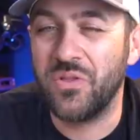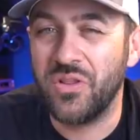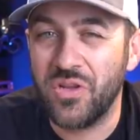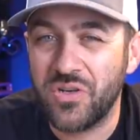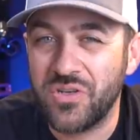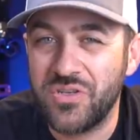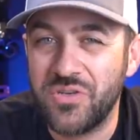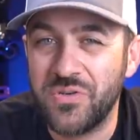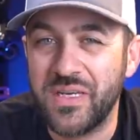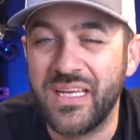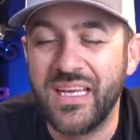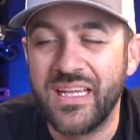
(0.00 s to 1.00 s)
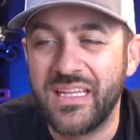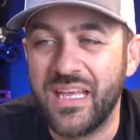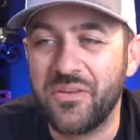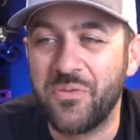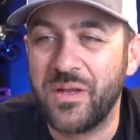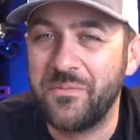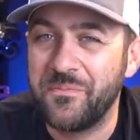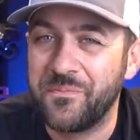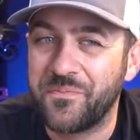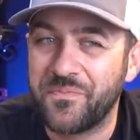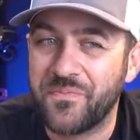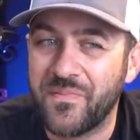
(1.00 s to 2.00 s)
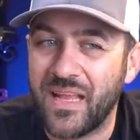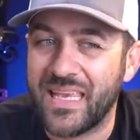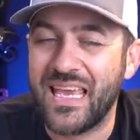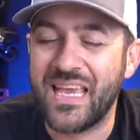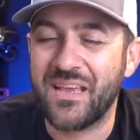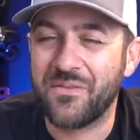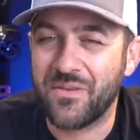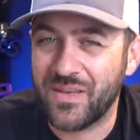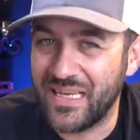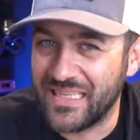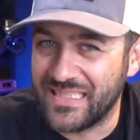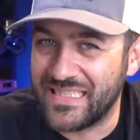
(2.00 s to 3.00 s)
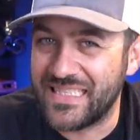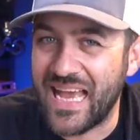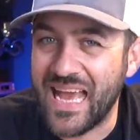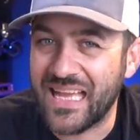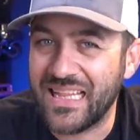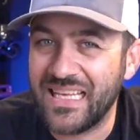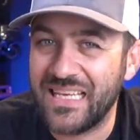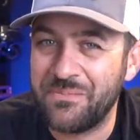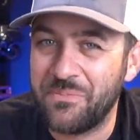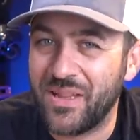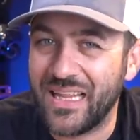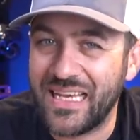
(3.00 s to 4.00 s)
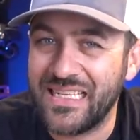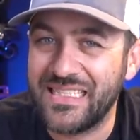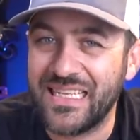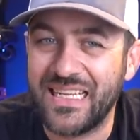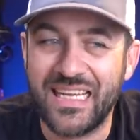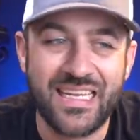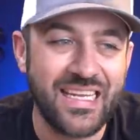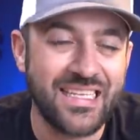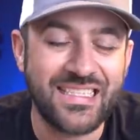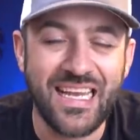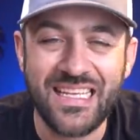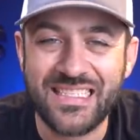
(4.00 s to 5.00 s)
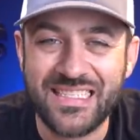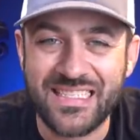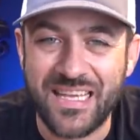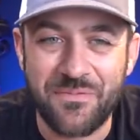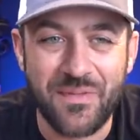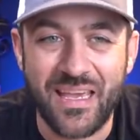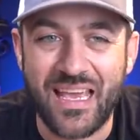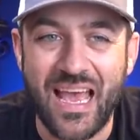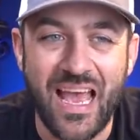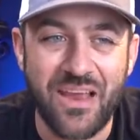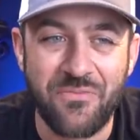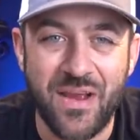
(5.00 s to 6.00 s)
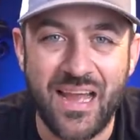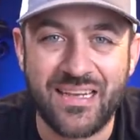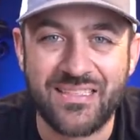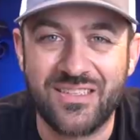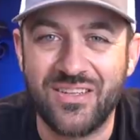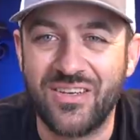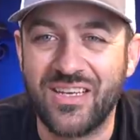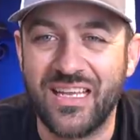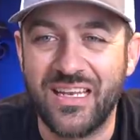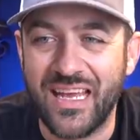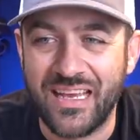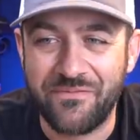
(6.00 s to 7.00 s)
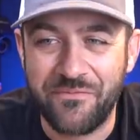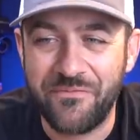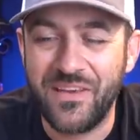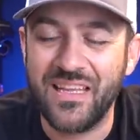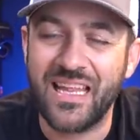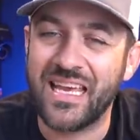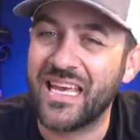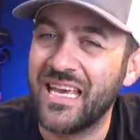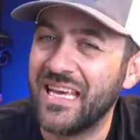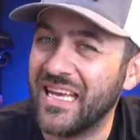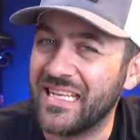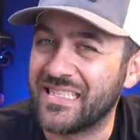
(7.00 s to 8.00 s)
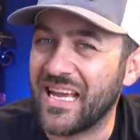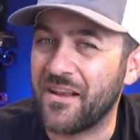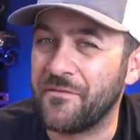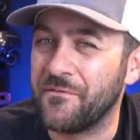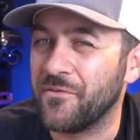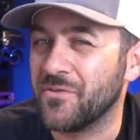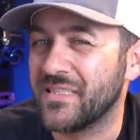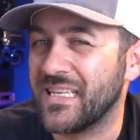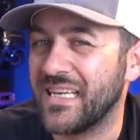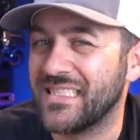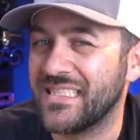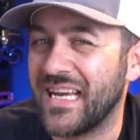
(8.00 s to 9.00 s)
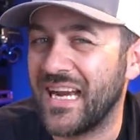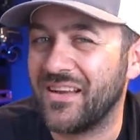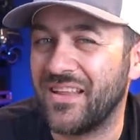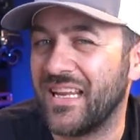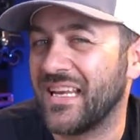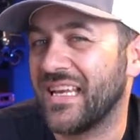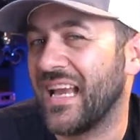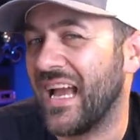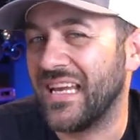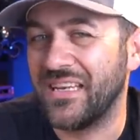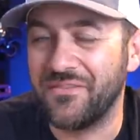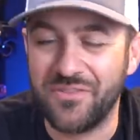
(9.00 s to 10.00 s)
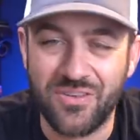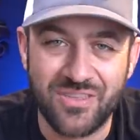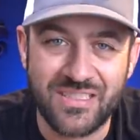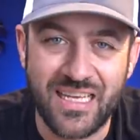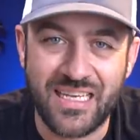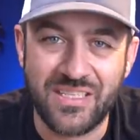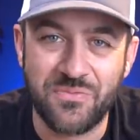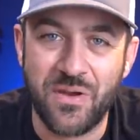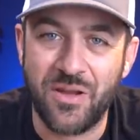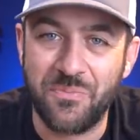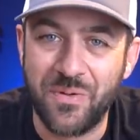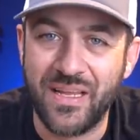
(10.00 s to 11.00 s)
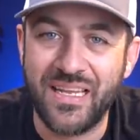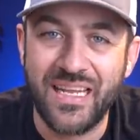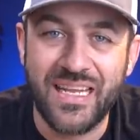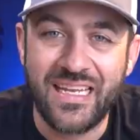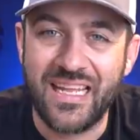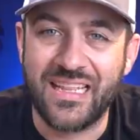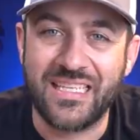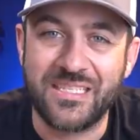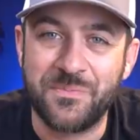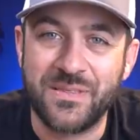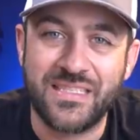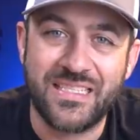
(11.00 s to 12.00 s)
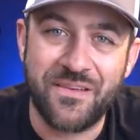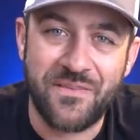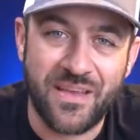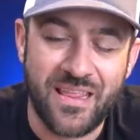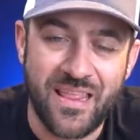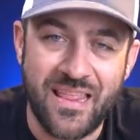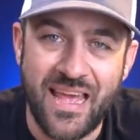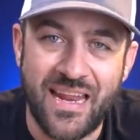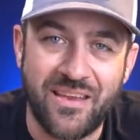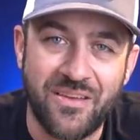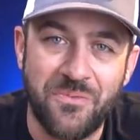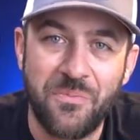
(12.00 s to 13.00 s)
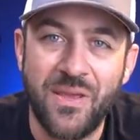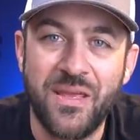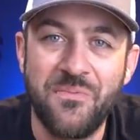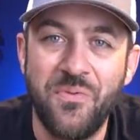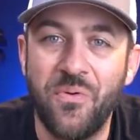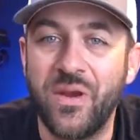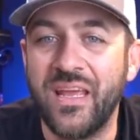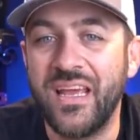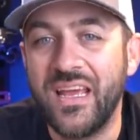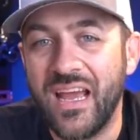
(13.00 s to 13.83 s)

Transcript: look to it. The other one, I can't exactly place it. It's got some like Hyrax look, and I feel like it's got a full-size tire that it kind of looks like as well, but nothing specific that I could pinpoint.